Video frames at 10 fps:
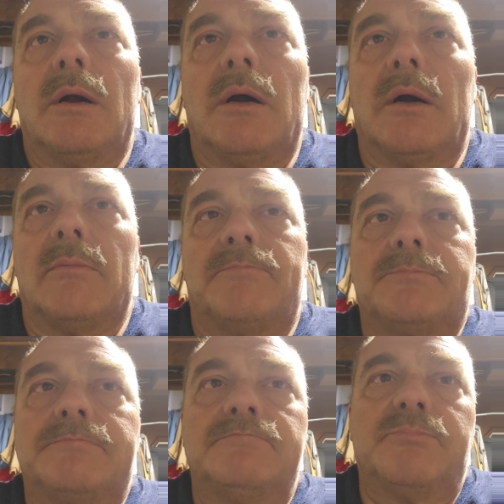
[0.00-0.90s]
are
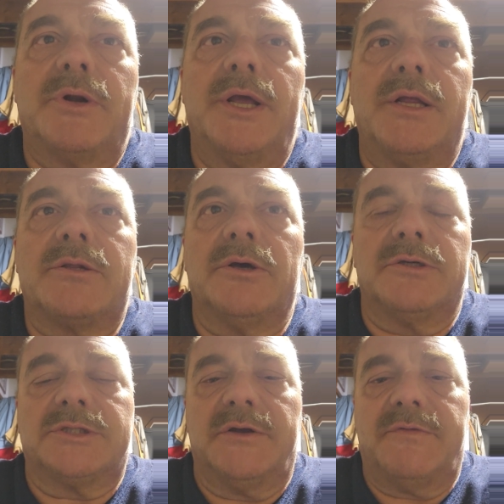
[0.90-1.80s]
pretty
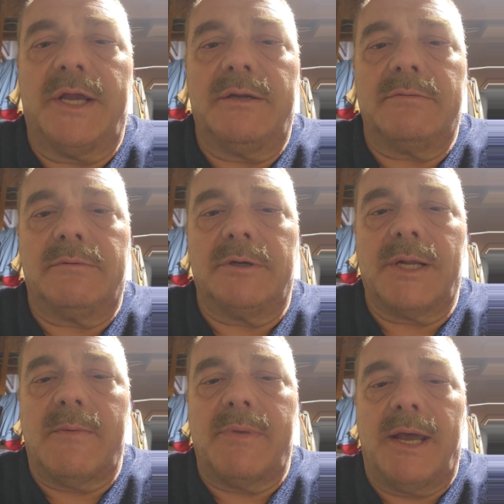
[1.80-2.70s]
inclusive. They're
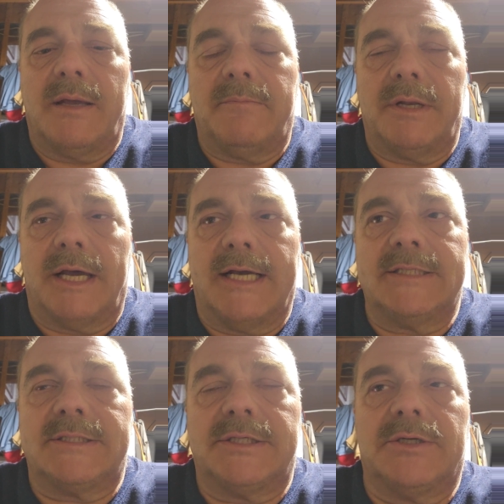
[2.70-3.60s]
not bad, but I
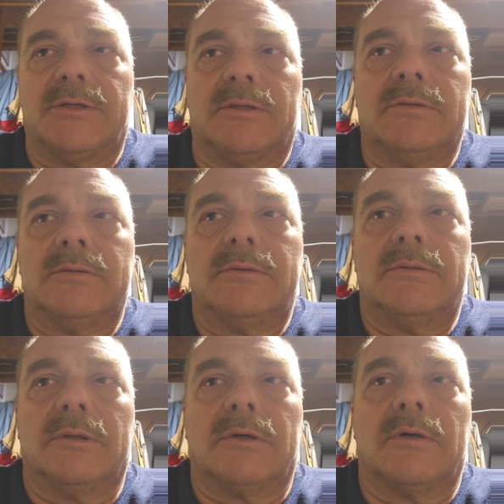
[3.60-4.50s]
still
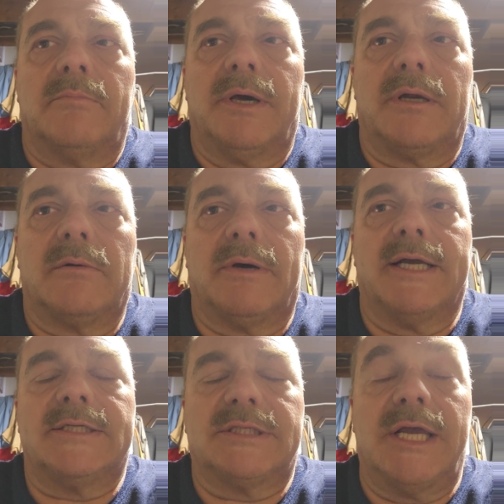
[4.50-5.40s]
learn better
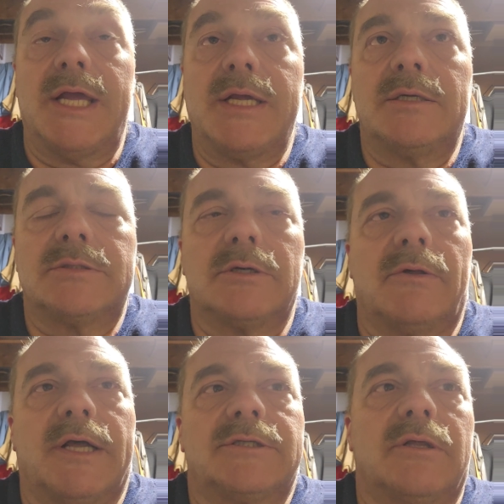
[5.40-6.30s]
by seeing,
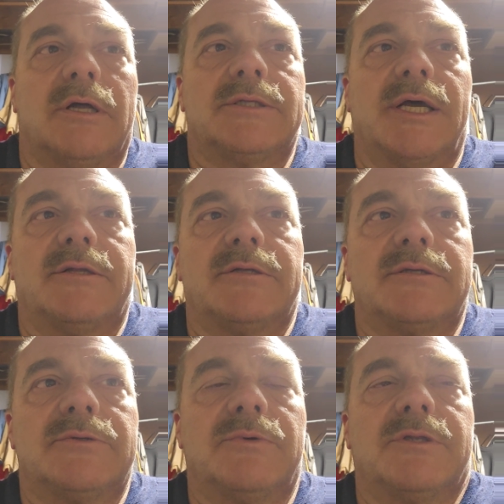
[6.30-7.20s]
so I thought
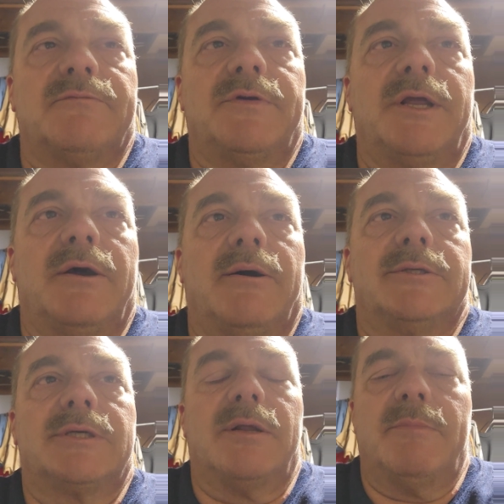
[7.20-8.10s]
that's what the video I
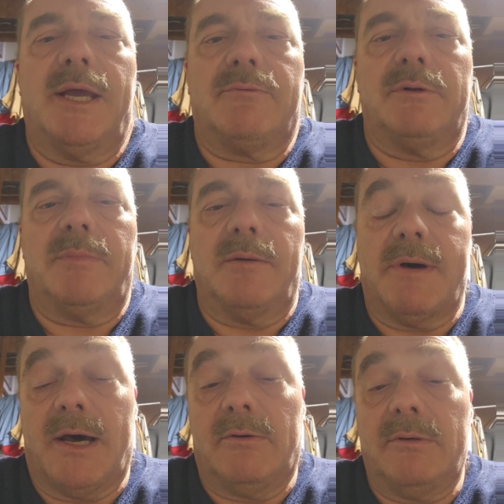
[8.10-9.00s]
was going to make would be
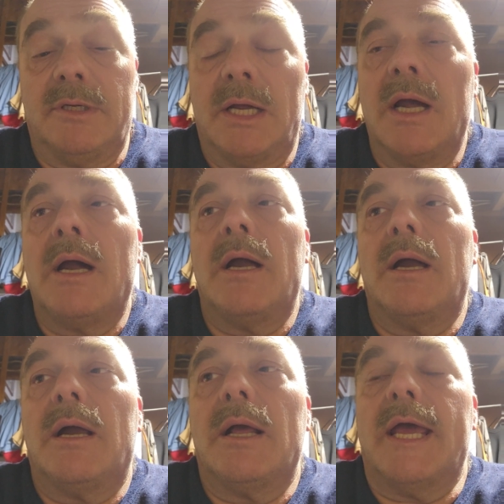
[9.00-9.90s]
about.
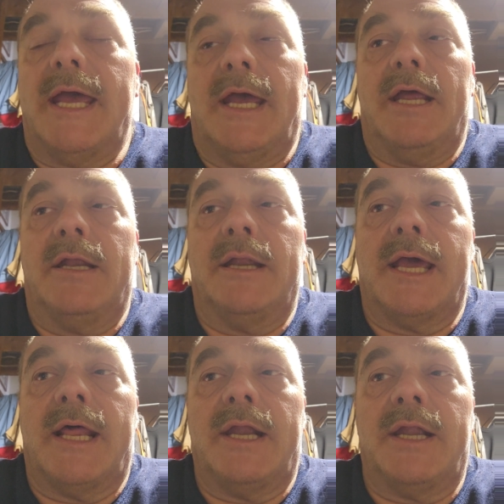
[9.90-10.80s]
And
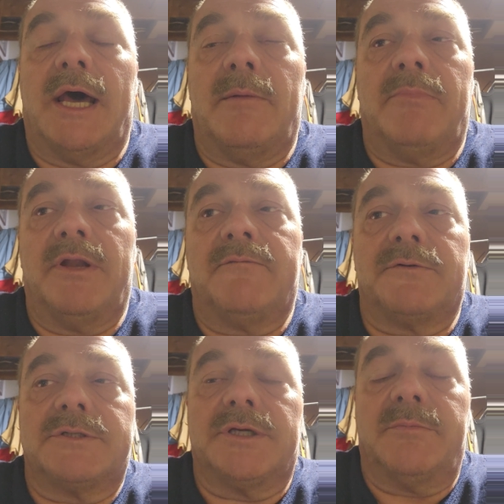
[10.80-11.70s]
had it not been
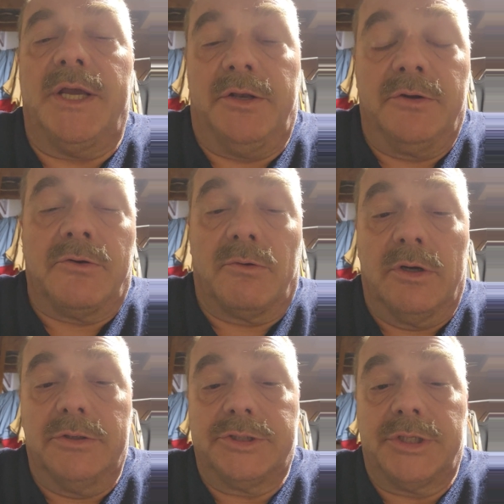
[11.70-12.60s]
for some hidden
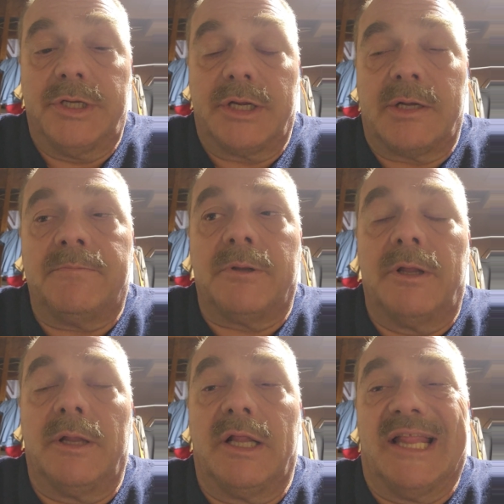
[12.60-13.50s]
corrosion that
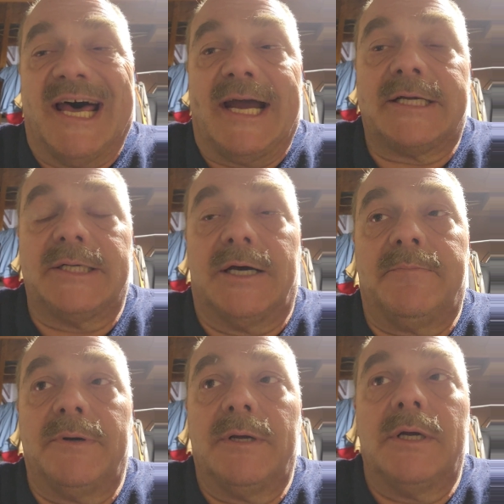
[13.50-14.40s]
completely locked
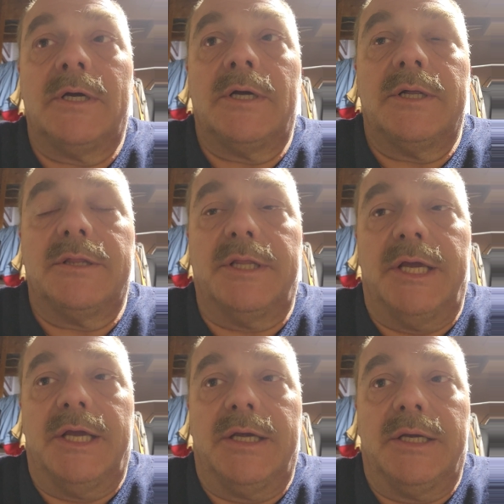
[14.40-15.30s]
up
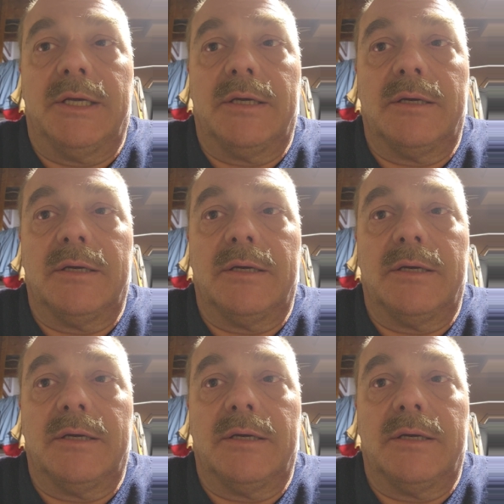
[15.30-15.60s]
the